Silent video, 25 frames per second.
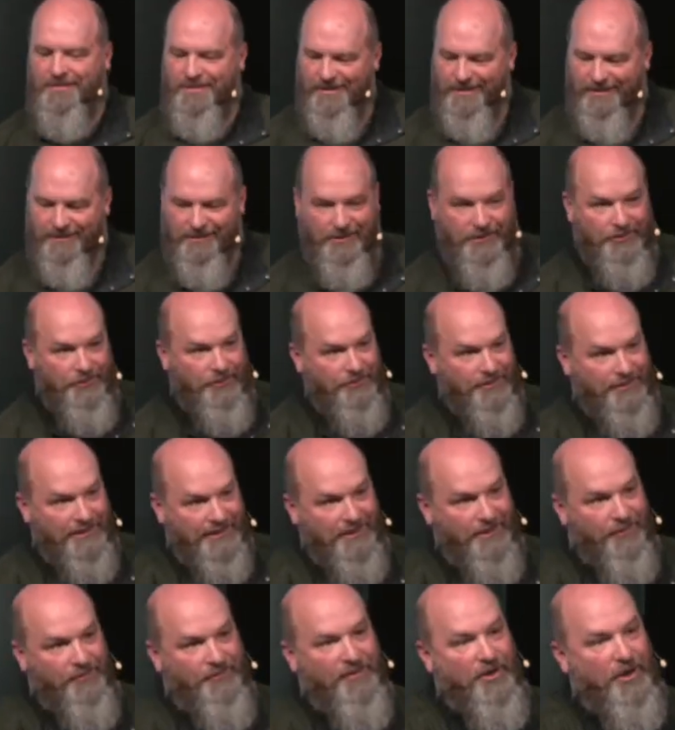literally
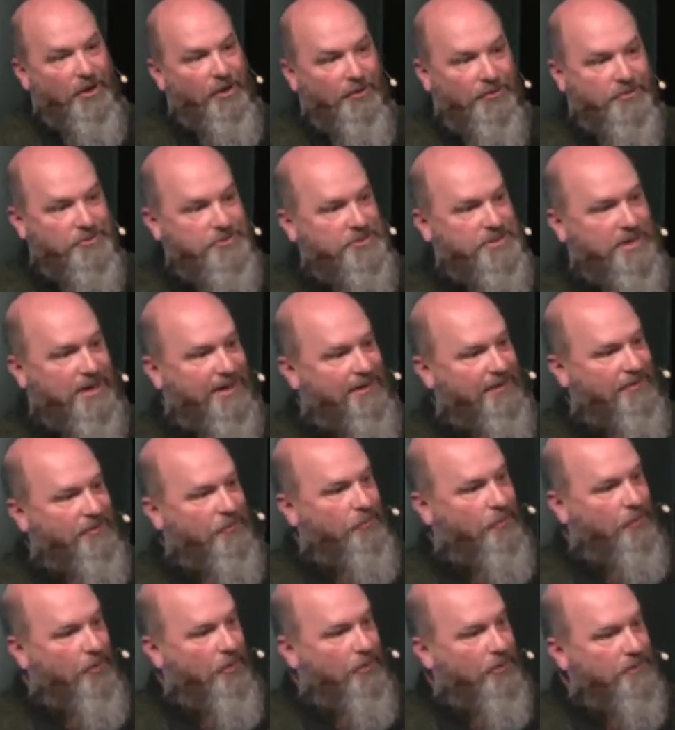on the other side of the
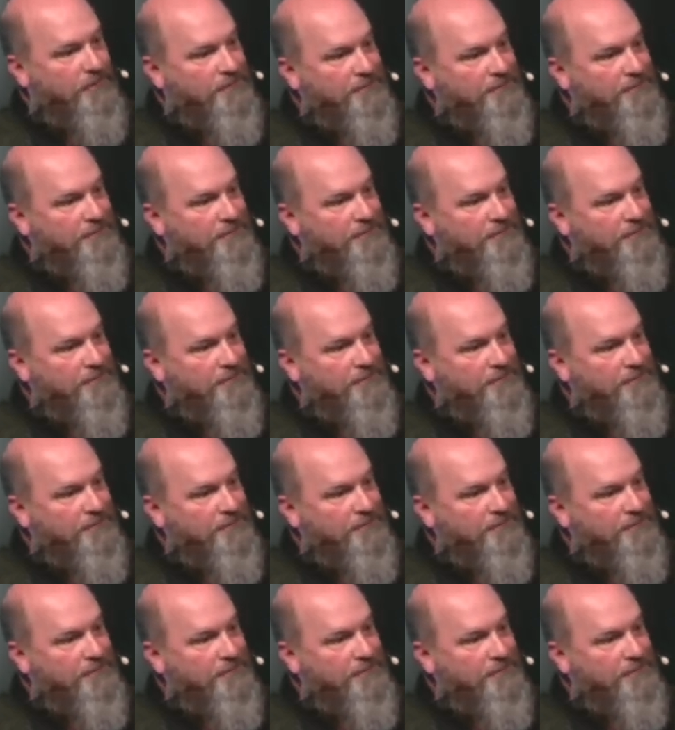wall.